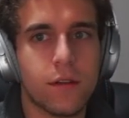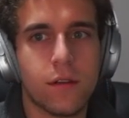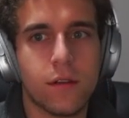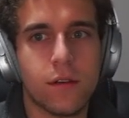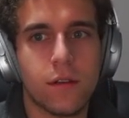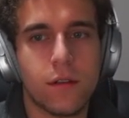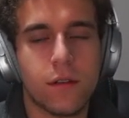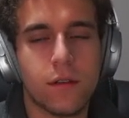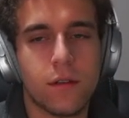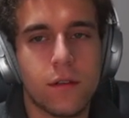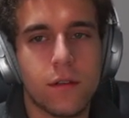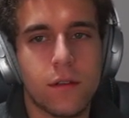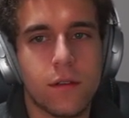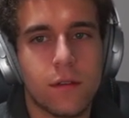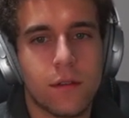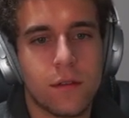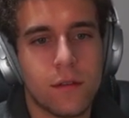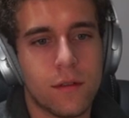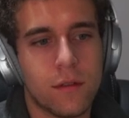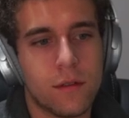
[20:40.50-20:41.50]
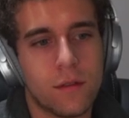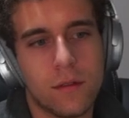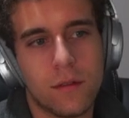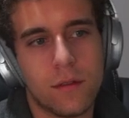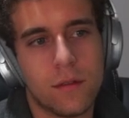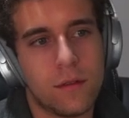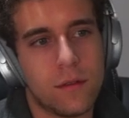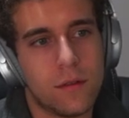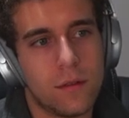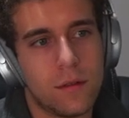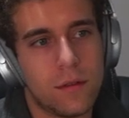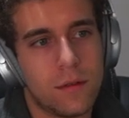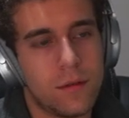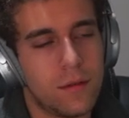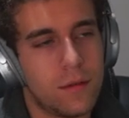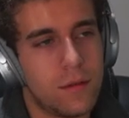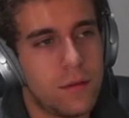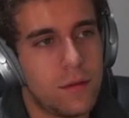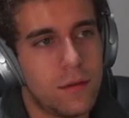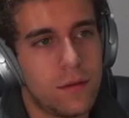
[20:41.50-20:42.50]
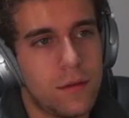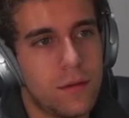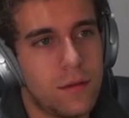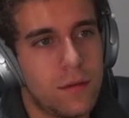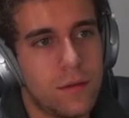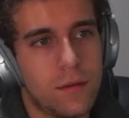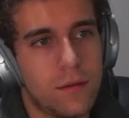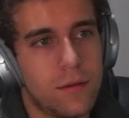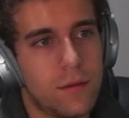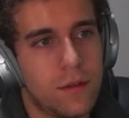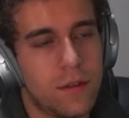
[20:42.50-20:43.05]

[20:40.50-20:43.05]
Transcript: (silence)